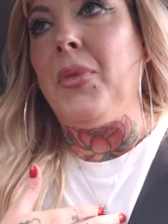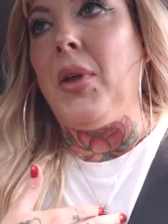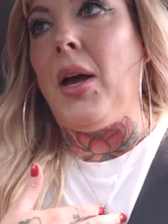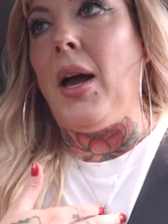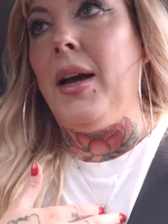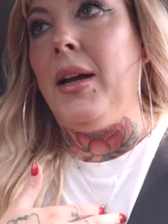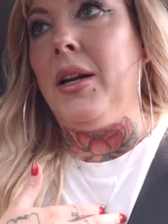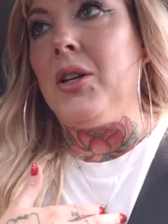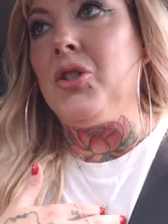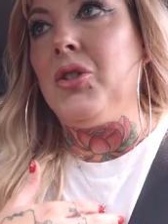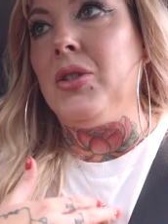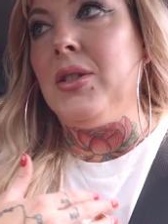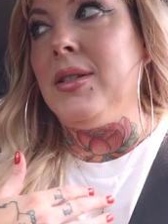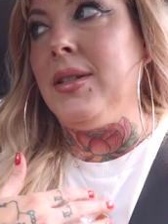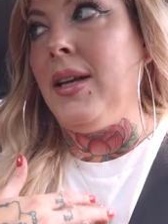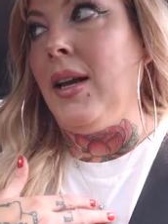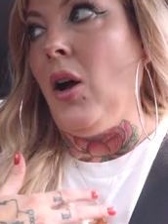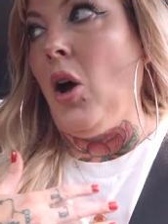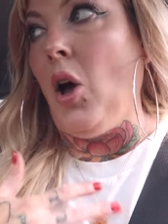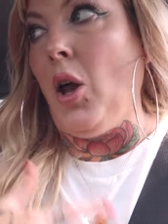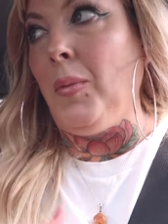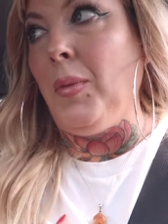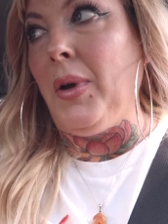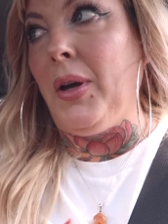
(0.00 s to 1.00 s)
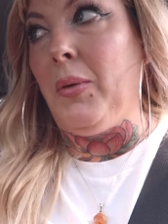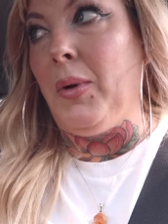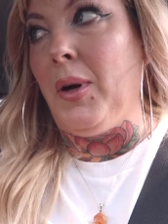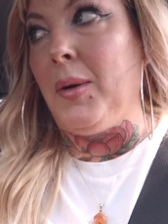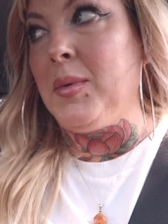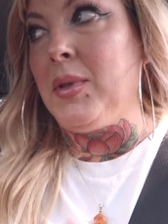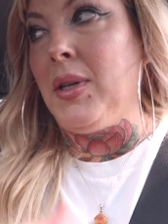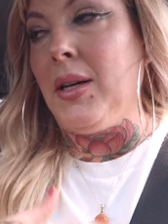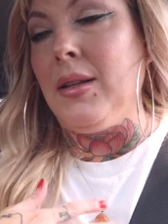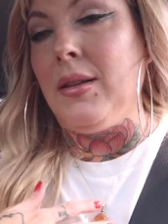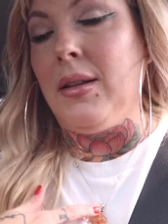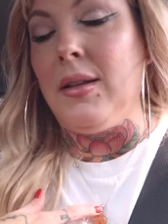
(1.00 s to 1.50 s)
I actually say on my
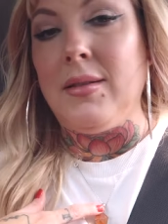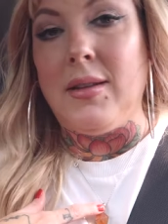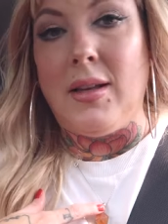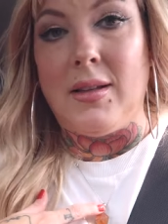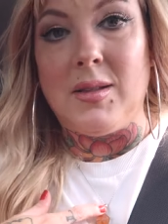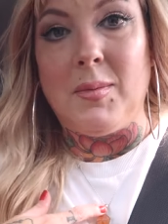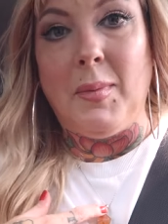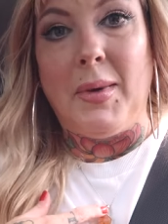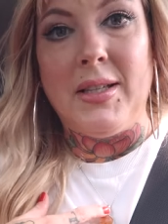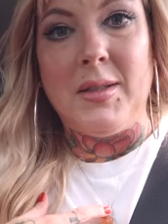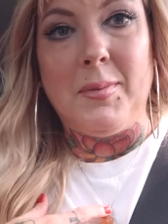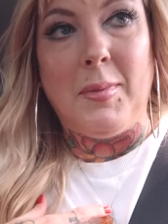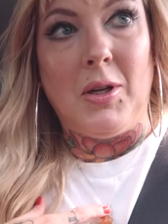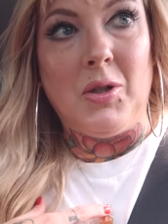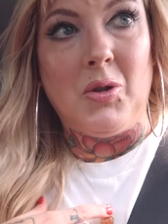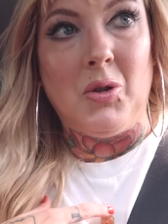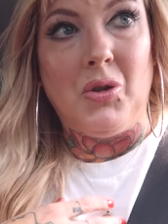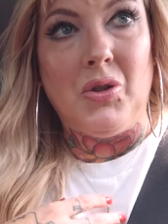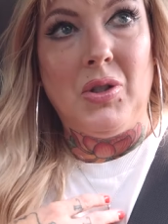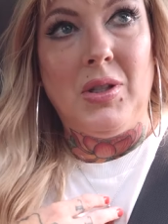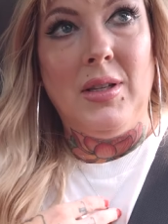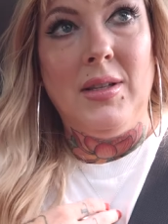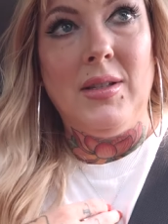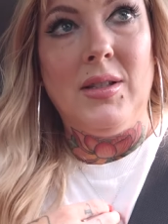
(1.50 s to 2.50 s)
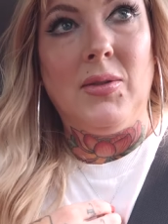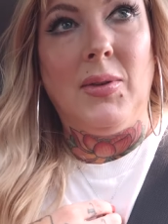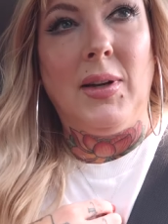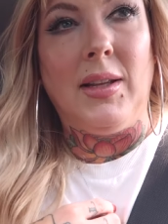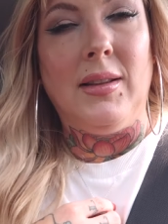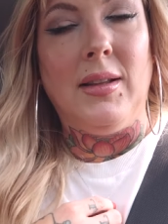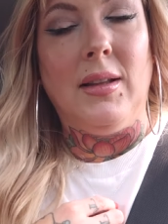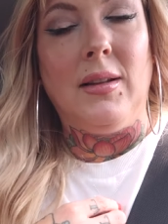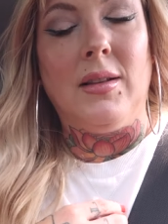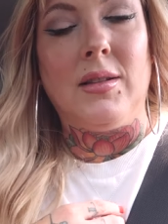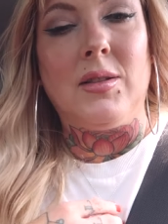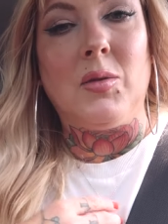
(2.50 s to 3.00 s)
website that that's my specialty, so I
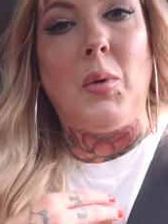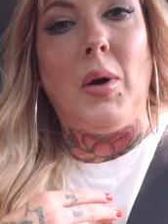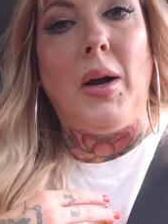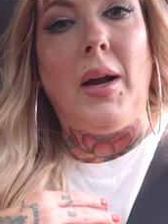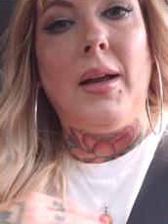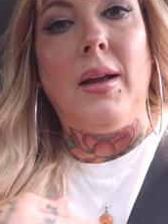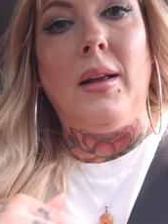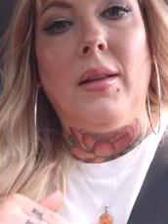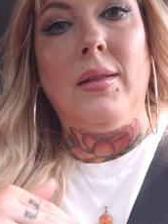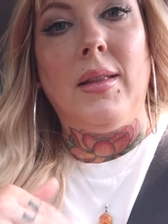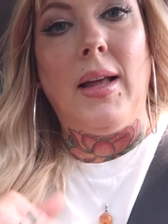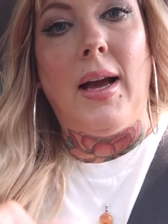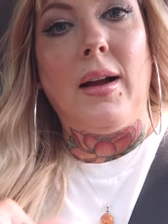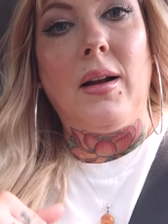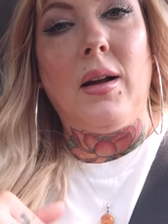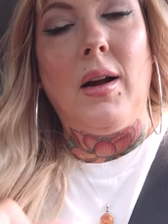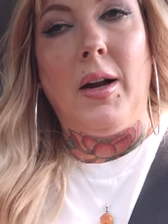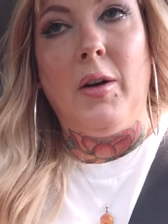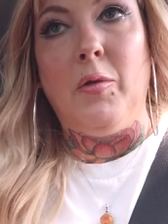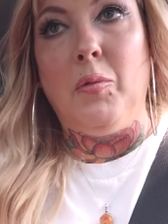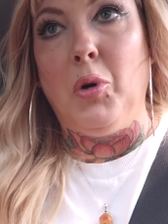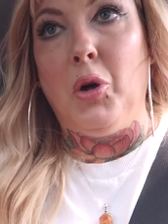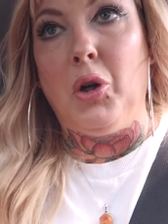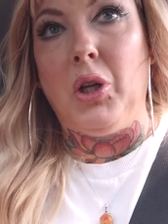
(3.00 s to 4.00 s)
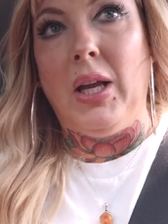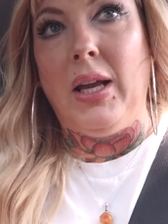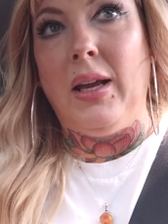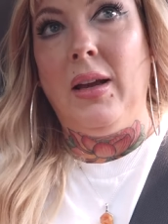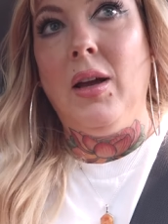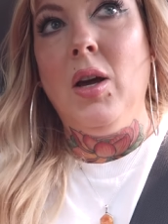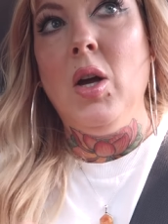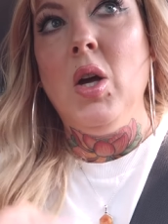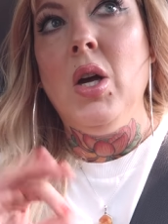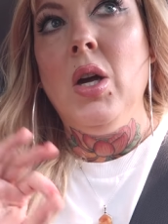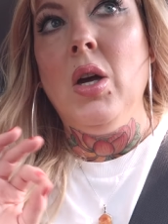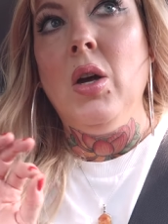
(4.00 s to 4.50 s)
think that's why I get that kind of
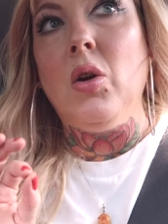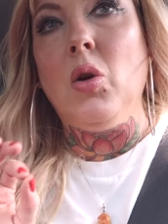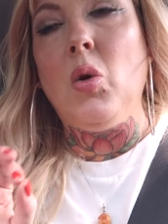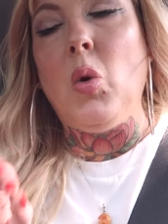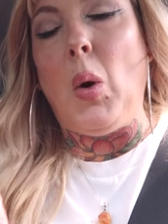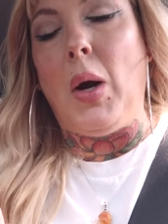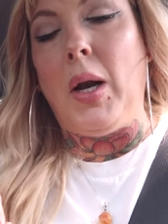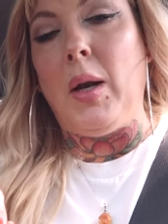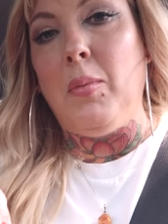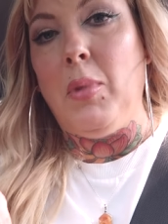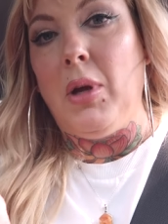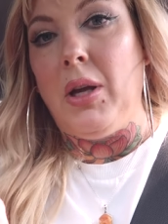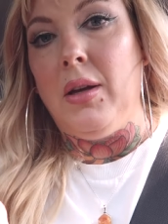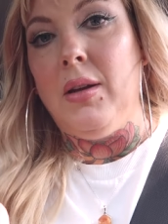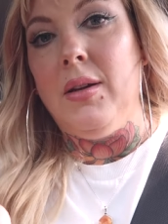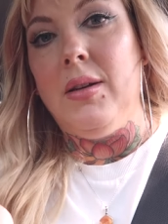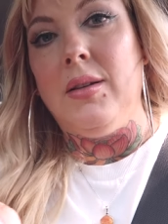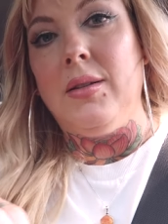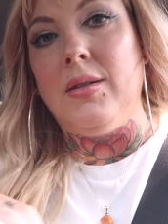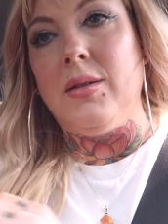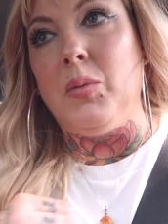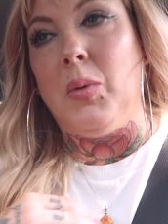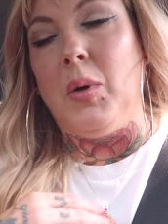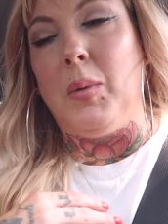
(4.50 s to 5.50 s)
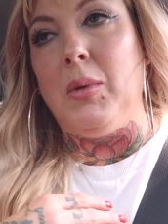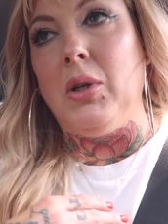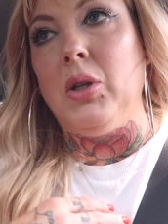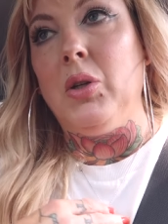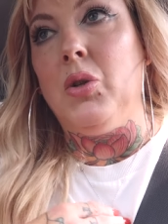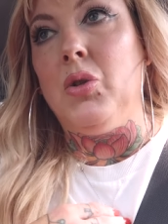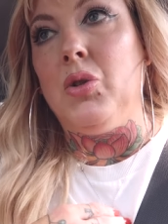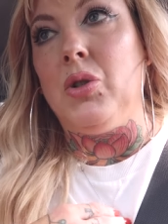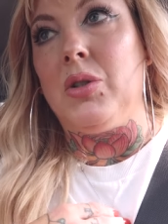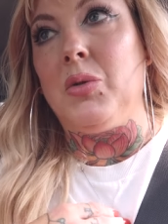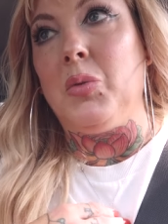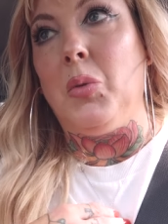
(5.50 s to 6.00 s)
booking quite a bit, is women
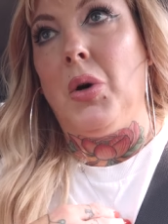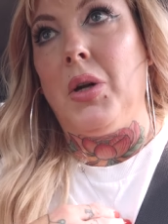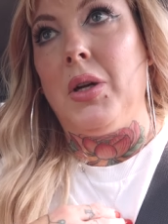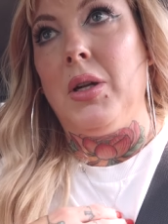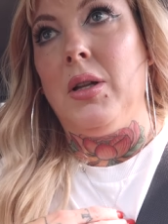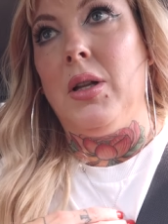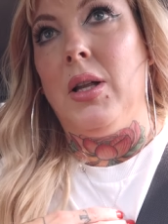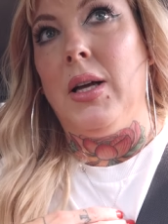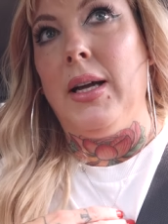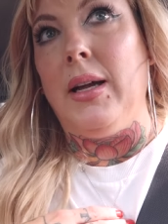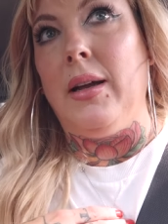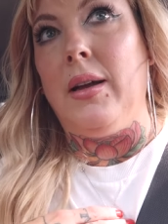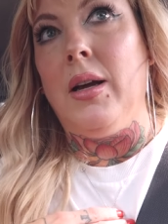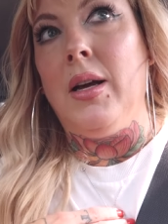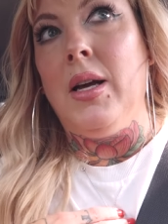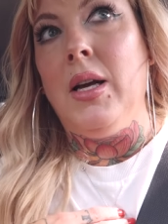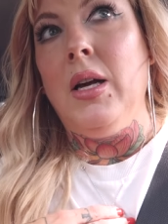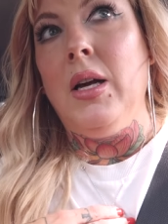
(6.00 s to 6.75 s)
who just want to like